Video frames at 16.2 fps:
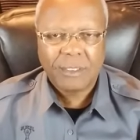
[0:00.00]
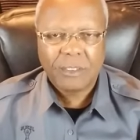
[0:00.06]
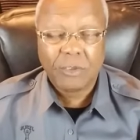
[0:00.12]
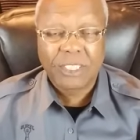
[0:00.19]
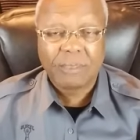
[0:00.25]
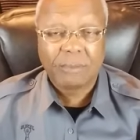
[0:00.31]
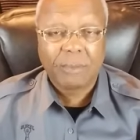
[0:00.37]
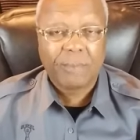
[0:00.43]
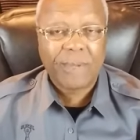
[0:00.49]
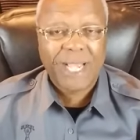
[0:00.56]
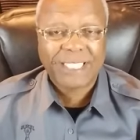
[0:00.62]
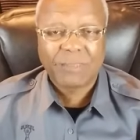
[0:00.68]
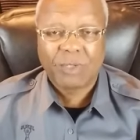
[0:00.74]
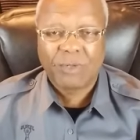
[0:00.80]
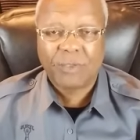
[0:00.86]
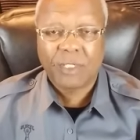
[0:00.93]
You said, but
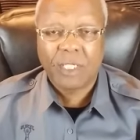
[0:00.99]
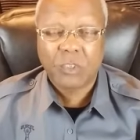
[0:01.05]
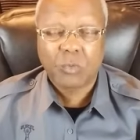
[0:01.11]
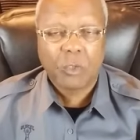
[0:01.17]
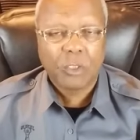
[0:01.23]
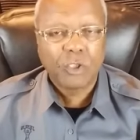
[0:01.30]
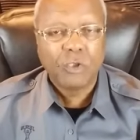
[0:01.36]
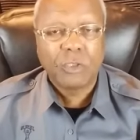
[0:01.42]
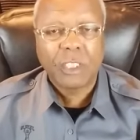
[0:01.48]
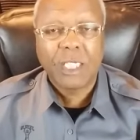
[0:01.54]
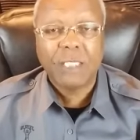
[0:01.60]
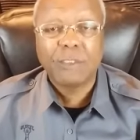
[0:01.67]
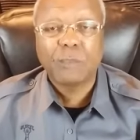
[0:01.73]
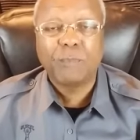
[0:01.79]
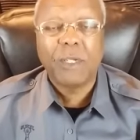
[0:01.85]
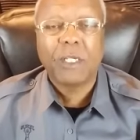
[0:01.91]
Pastor, whatever gets worse, you
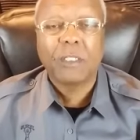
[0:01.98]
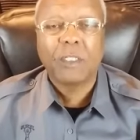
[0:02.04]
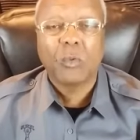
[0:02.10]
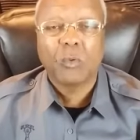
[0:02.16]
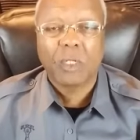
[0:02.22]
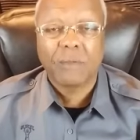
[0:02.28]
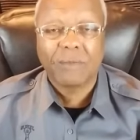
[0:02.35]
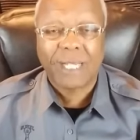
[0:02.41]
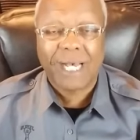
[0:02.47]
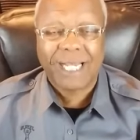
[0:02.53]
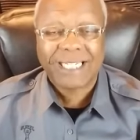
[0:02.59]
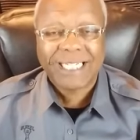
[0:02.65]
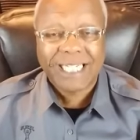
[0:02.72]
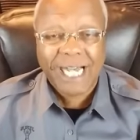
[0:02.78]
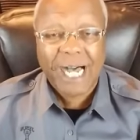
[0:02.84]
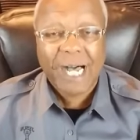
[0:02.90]
keep speaking the word of
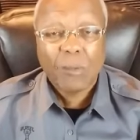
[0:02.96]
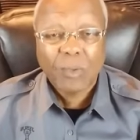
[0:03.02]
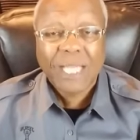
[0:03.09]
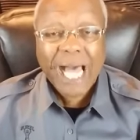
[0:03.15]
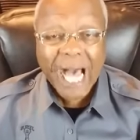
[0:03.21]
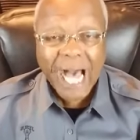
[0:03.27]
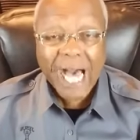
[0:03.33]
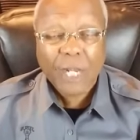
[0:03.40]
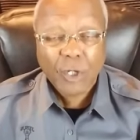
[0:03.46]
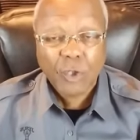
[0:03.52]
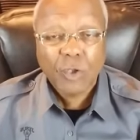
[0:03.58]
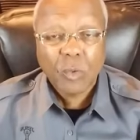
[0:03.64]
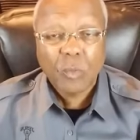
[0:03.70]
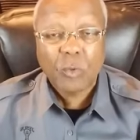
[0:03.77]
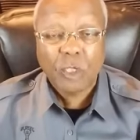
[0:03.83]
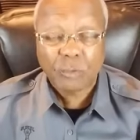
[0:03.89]
God. God will honor
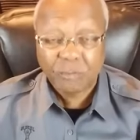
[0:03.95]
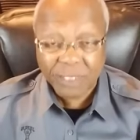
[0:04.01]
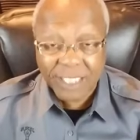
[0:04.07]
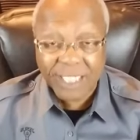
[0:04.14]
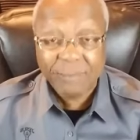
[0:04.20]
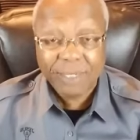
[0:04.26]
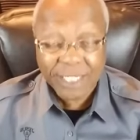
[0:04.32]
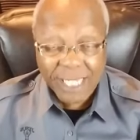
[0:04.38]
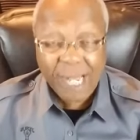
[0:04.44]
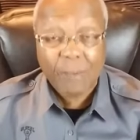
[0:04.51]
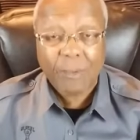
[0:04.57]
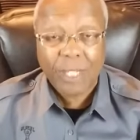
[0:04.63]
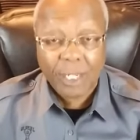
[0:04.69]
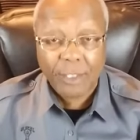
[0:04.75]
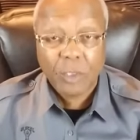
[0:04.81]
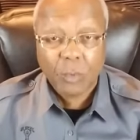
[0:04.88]
your words. Believe me, God
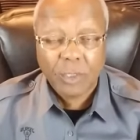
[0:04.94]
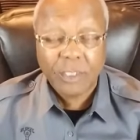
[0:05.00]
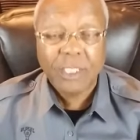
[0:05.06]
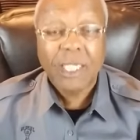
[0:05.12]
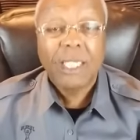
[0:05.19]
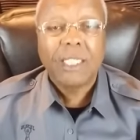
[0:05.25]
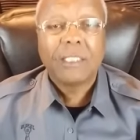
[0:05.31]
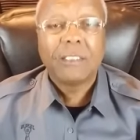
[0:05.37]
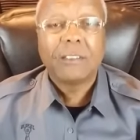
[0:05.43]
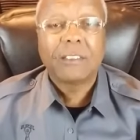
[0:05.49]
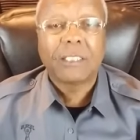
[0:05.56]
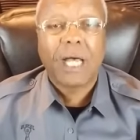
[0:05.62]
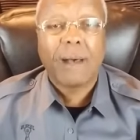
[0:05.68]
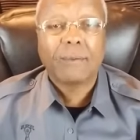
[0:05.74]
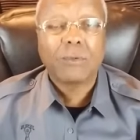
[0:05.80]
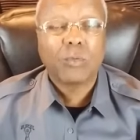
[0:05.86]
will honor your words.
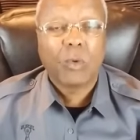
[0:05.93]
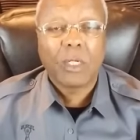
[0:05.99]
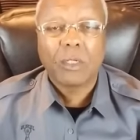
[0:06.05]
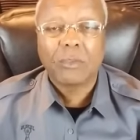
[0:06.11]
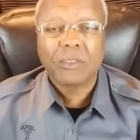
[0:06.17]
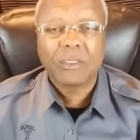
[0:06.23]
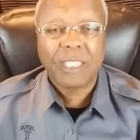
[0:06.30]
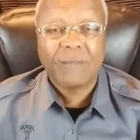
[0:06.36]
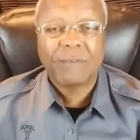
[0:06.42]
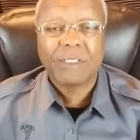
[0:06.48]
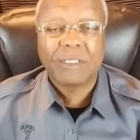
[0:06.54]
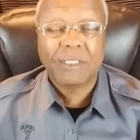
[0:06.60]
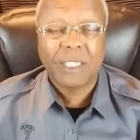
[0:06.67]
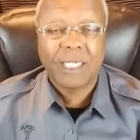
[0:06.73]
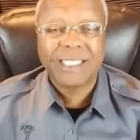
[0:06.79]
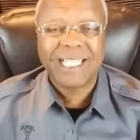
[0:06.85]
Psalms 107
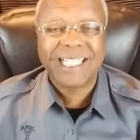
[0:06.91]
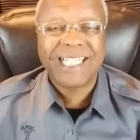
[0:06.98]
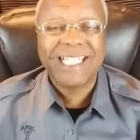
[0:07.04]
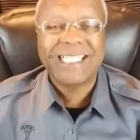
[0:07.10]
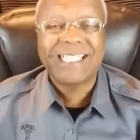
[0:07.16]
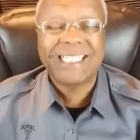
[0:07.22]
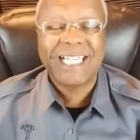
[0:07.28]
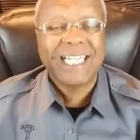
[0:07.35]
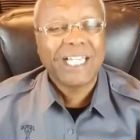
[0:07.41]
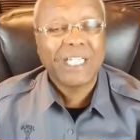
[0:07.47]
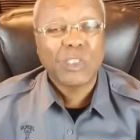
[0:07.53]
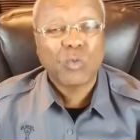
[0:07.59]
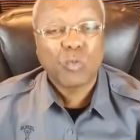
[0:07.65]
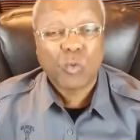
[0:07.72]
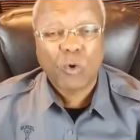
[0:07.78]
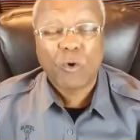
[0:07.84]
says, He sent
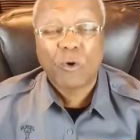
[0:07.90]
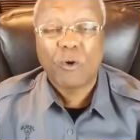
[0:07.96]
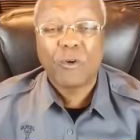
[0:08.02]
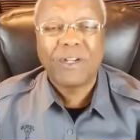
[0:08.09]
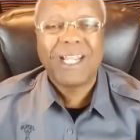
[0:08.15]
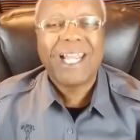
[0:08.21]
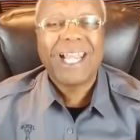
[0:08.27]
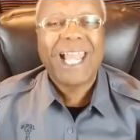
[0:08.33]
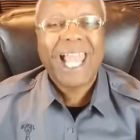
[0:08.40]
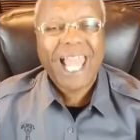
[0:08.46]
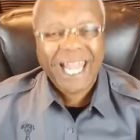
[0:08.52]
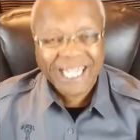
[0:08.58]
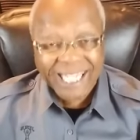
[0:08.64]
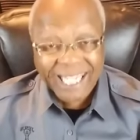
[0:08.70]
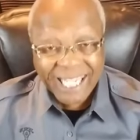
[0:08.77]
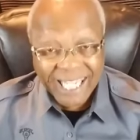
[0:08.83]
His word
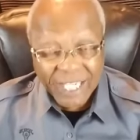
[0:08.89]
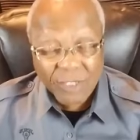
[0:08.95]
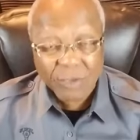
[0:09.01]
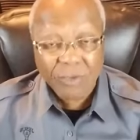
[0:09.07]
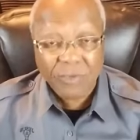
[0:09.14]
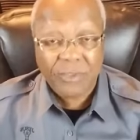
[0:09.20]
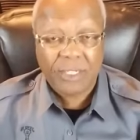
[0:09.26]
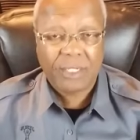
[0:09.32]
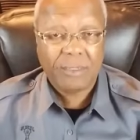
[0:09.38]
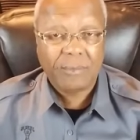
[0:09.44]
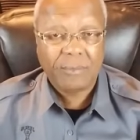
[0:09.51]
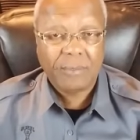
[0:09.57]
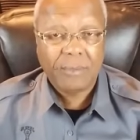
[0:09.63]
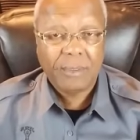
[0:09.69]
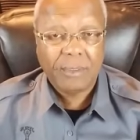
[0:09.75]
and healed them.